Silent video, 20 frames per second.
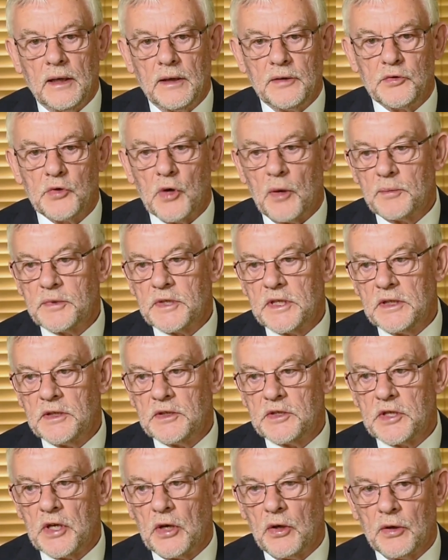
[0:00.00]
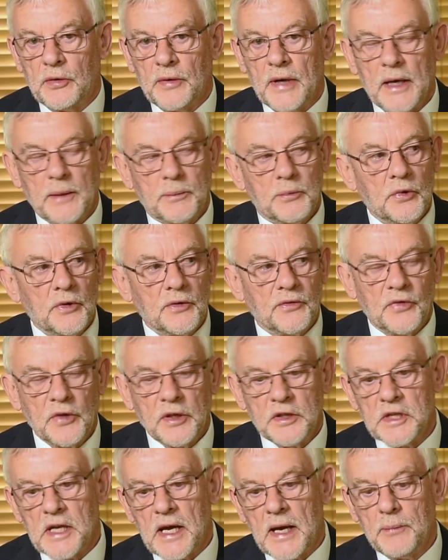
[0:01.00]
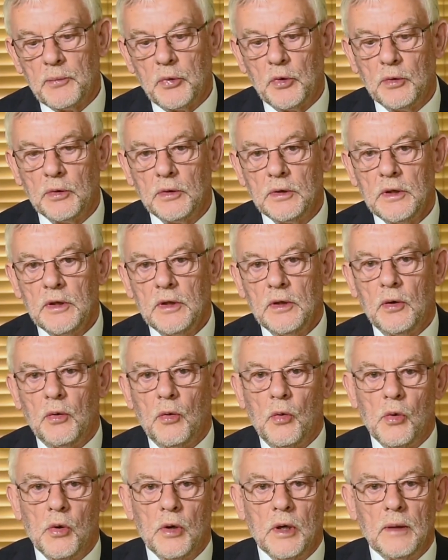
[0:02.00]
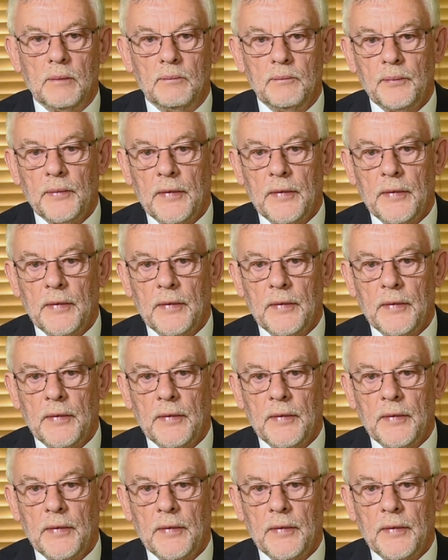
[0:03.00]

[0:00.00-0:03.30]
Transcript: drops in solar output, for example, or